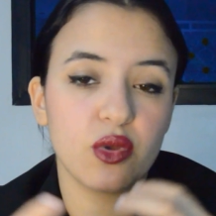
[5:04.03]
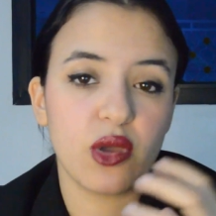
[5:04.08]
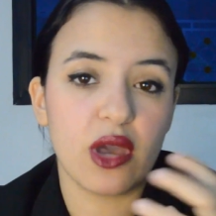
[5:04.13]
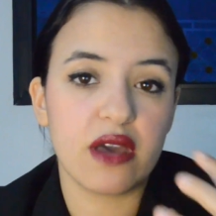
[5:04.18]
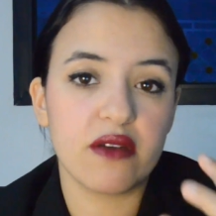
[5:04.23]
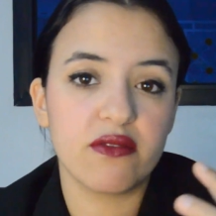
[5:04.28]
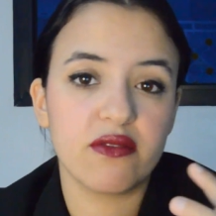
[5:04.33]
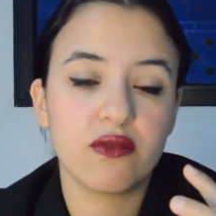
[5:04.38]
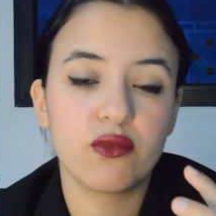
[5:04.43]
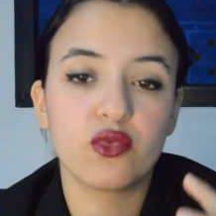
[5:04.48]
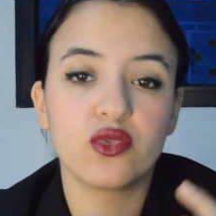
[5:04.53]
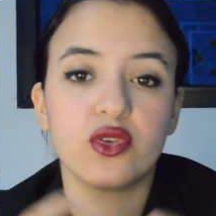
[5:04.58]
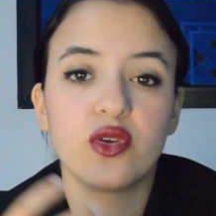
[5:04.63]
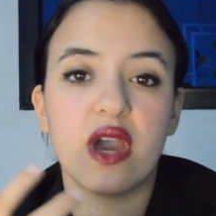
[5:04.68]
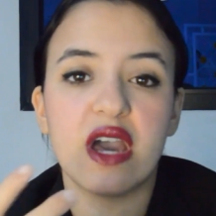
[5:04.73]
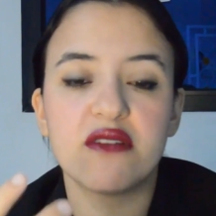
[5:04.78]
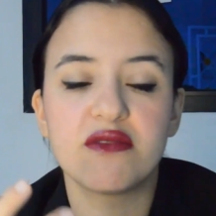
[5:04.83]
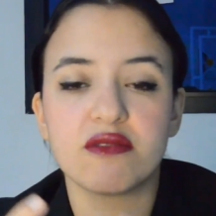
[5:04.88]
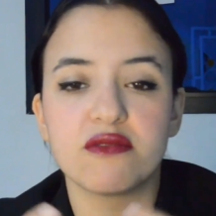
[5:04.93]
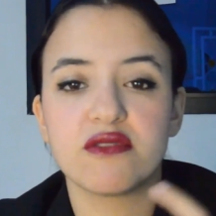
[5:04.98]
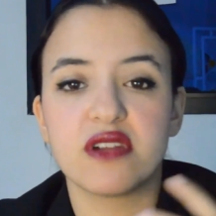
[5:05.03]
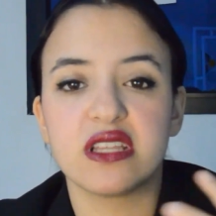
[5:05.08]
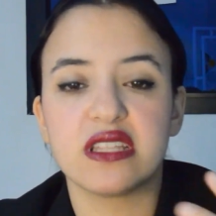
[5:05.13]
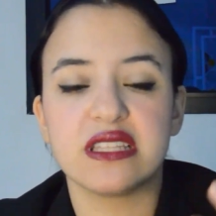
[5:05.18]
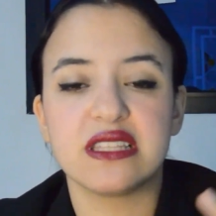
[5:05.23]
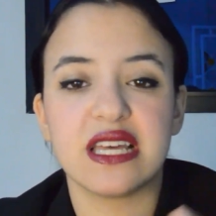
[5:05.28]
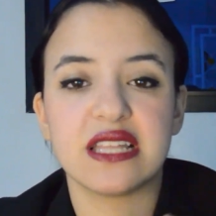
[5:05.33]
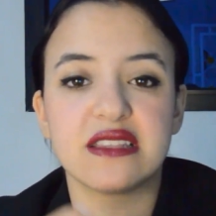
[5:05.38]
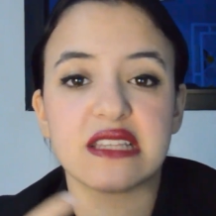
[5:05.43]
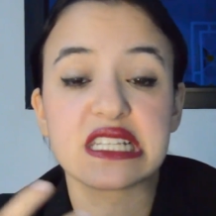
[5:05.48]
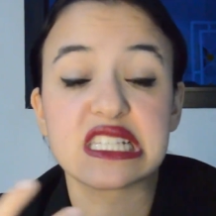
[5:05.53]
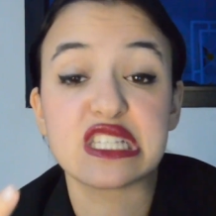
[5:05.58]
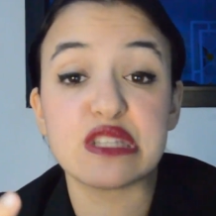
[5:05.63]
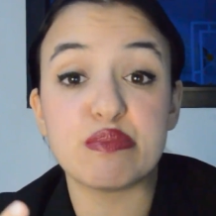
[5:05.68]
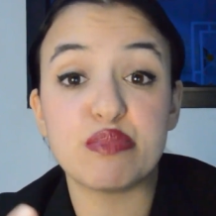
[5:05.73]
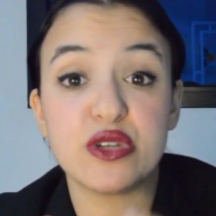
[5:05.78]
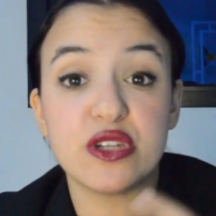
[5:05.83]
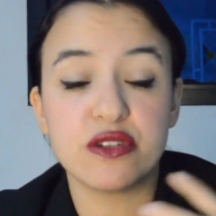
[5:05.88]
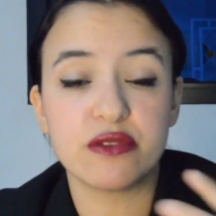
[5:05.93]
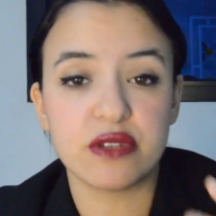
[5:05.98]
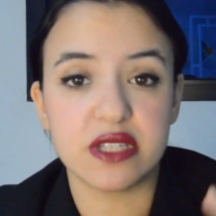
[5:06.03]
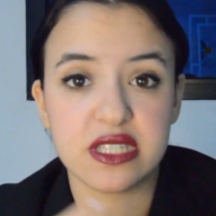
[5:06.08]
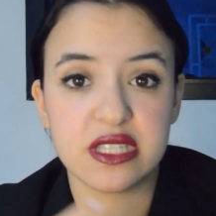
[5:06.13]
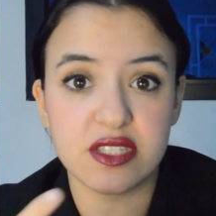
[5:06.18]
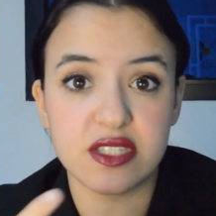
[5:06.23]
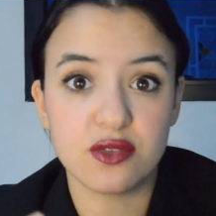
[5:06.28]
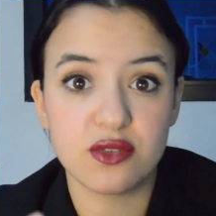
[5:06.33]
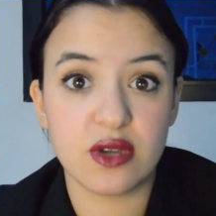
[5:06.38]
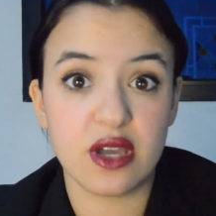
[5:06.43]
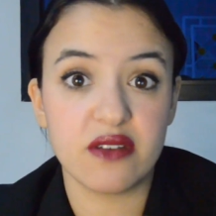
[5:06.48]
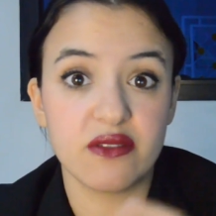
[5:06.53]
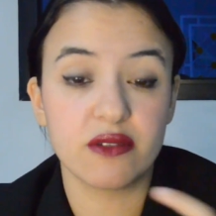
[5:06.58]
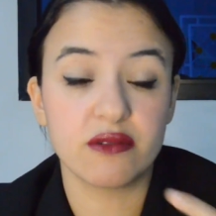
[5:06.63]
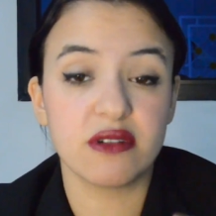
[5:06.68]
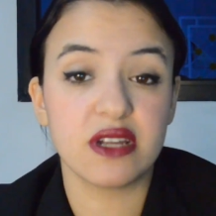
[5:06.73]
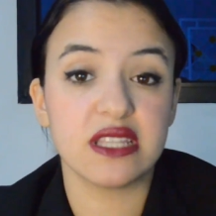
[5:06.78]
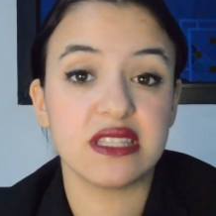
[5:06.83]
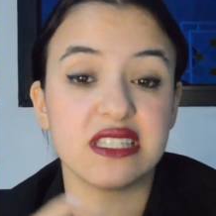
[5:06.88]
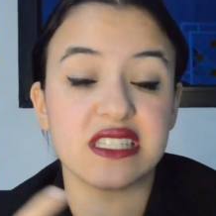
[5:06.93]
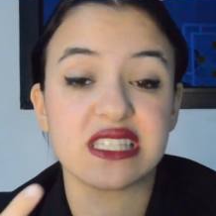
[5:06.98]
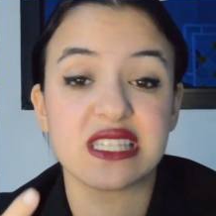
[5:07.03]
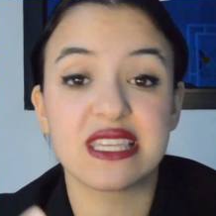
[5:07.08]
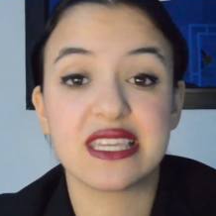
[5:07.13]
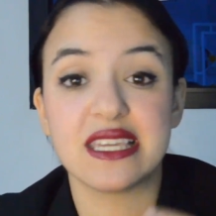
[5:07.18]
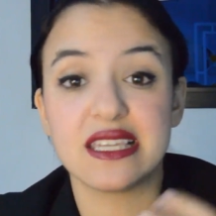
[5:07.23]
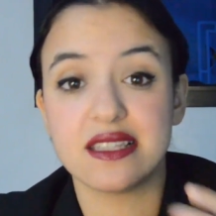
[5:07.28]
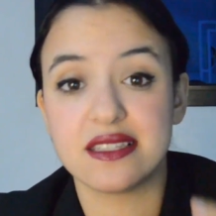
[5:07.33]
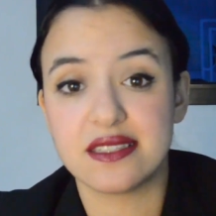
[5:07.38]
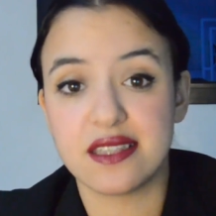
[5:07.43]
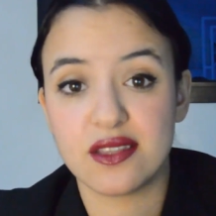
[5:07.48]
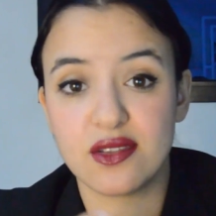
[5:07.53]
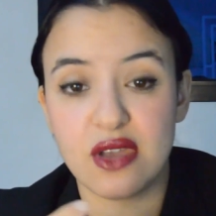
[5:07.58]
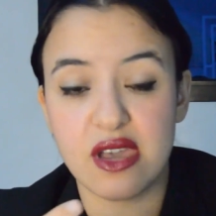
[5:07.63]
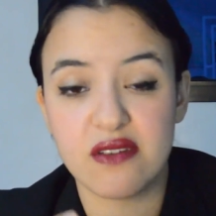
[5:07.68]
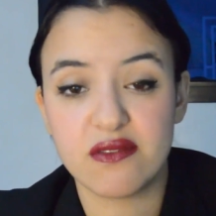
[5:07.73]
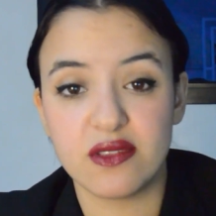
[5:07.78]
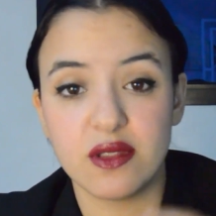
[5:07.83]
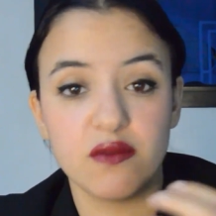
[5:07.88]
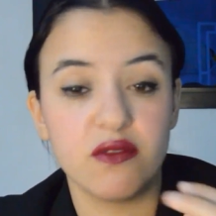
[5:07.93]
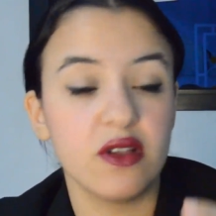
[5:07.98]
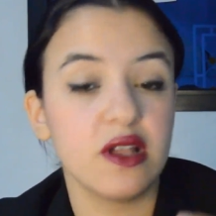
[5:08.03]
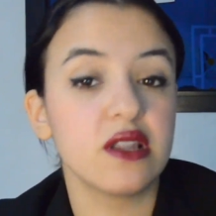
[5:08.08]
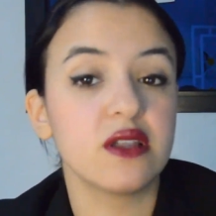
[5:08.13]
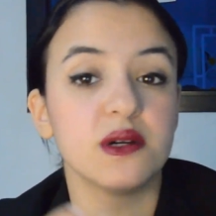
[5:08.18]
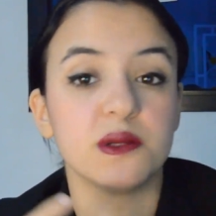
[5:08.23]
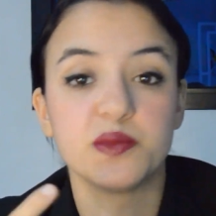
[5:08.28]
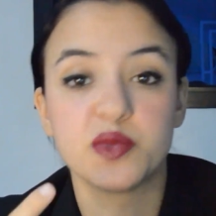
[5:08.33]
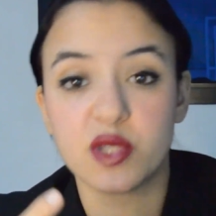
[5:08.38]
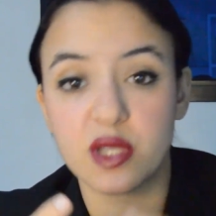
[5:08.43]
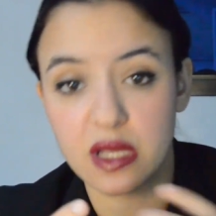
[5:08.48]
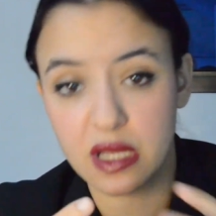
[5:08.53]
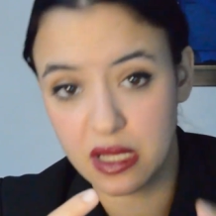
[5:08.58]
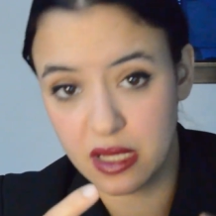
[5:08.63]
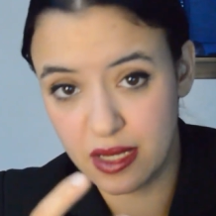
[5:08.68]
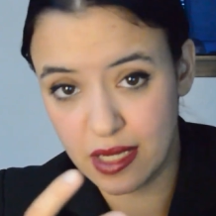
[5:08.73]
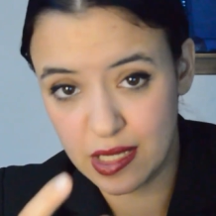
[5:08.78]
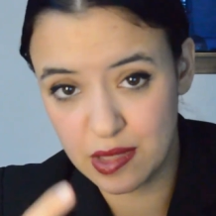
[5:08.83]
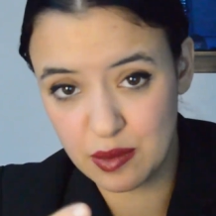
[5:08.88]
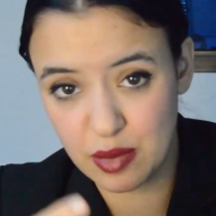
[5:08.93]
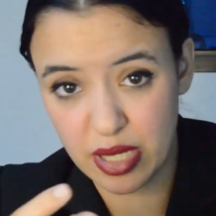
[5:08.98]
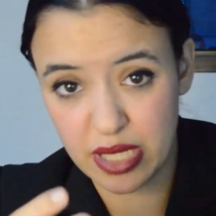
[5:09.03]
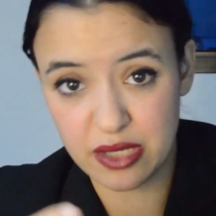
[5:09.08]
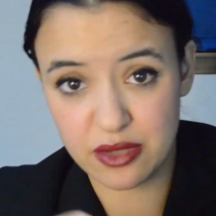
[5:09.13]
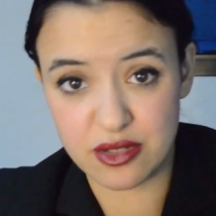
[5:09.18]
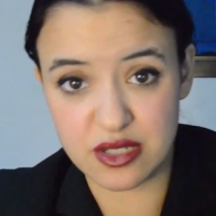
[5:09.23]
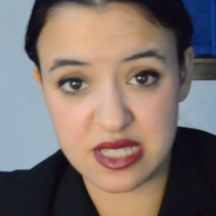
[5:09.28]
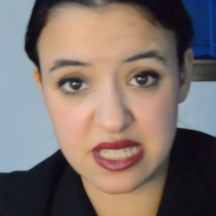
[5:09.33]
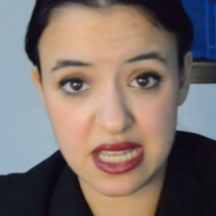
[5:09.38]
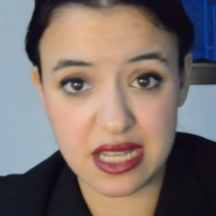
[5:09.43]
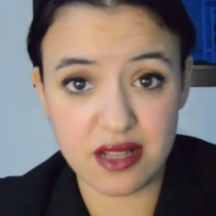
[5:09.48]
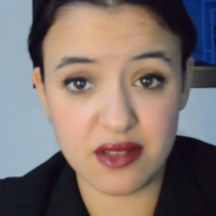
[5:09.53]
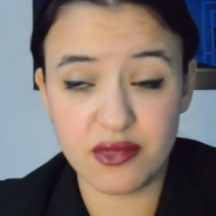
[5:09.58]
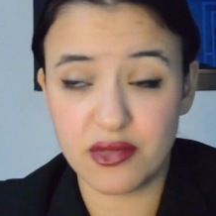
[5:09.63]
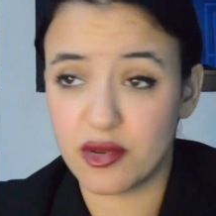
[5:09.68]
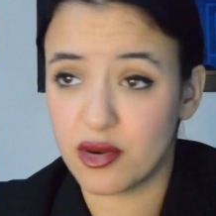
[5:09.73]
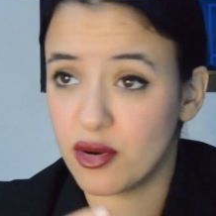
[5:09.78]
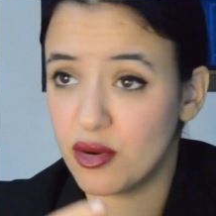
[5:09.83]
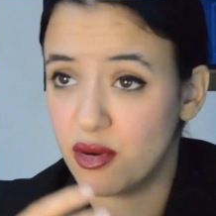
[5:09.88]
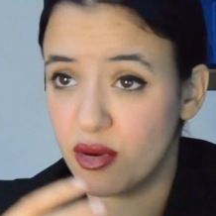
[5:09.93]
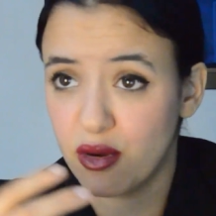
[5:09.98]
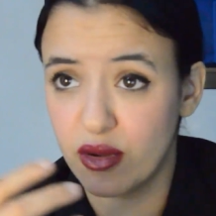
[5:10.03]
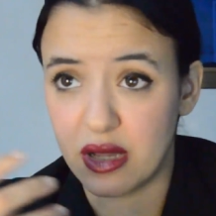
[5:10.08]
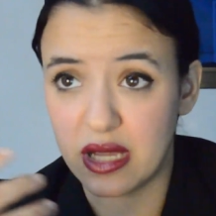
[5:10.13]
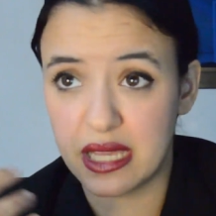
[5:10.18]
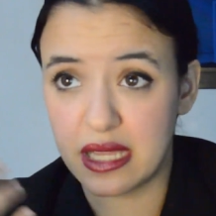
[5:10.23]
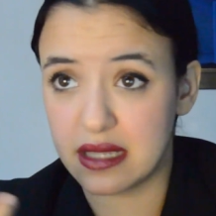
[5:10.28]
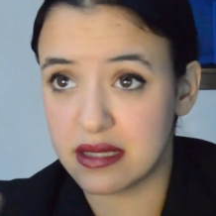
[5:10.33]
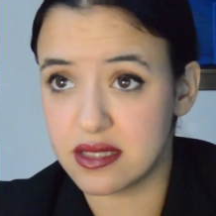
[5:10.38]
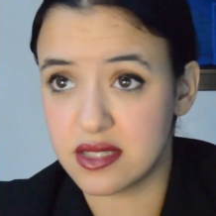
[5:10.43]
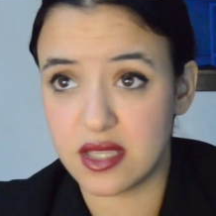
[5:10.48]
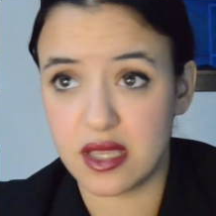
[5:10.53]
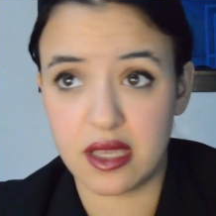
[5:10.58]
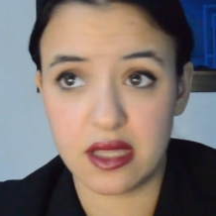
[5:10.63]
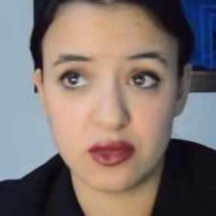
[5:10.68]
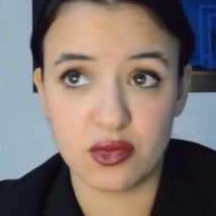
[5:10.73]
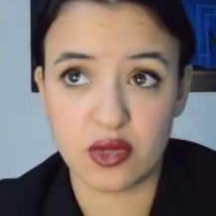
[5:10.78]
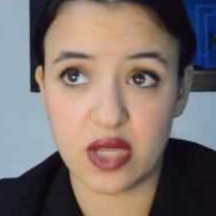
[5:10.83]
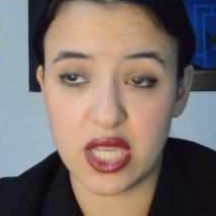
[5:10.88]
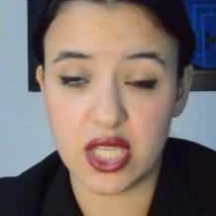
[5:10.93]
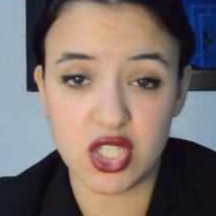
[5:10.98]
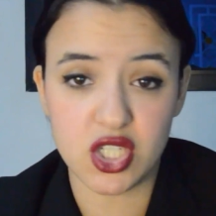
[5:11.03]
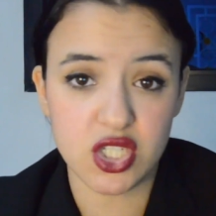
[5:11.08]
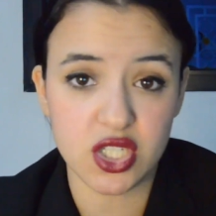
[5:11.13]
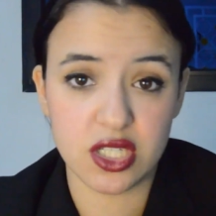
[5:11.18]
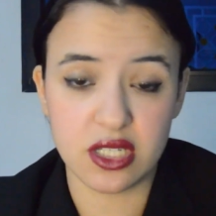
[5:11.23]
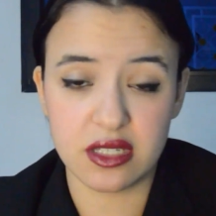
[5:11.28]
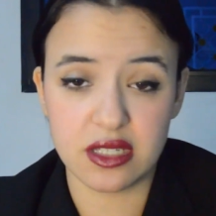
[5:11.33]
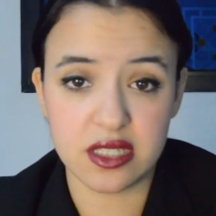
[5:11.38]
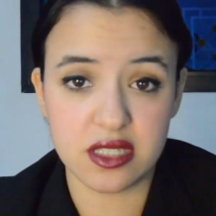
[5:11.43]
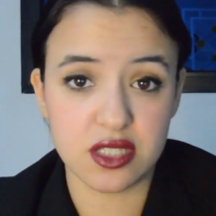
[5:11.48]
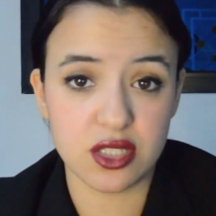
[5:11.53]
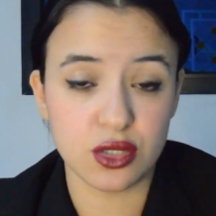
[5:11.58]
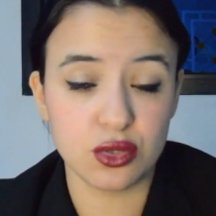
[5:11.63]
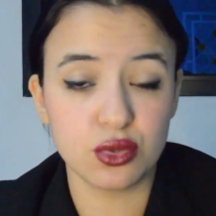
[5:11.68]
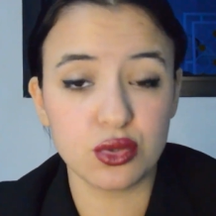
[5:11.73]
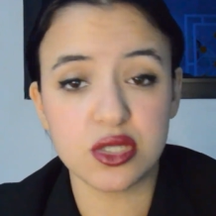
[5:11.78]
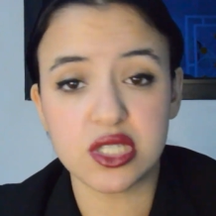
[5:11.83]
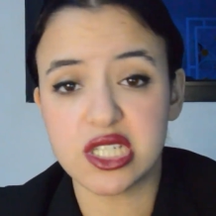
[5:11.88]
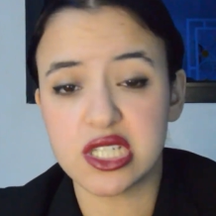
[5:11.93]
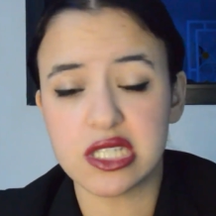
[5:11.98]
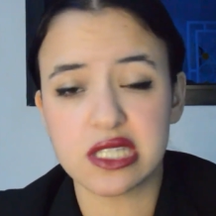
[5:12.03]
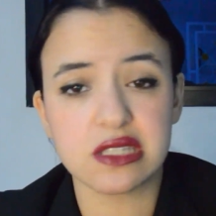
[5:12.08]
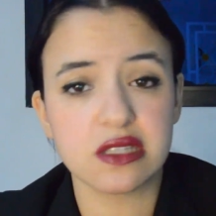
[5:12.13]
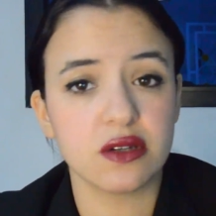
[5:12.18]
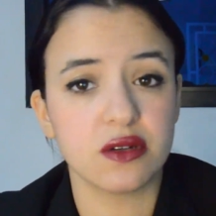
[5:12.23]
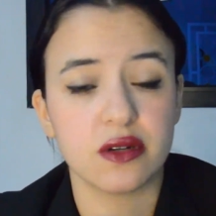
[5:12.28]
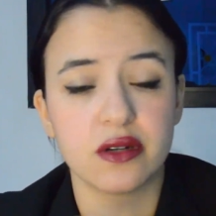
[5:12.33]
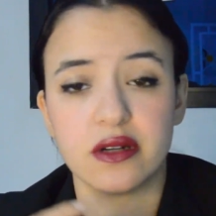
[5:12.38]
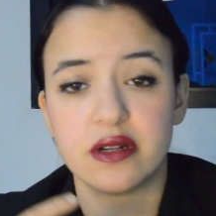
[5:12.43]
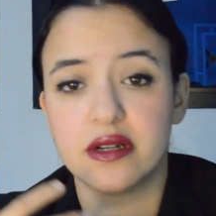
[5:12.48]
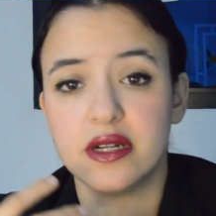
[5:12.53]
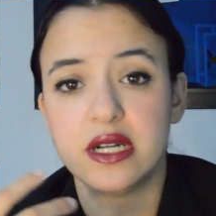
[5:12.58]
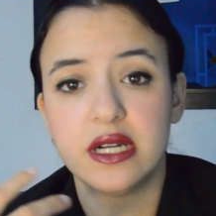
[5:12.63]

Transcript: have already that experience, you have already skills that you have developed by yourself, or an education institution, or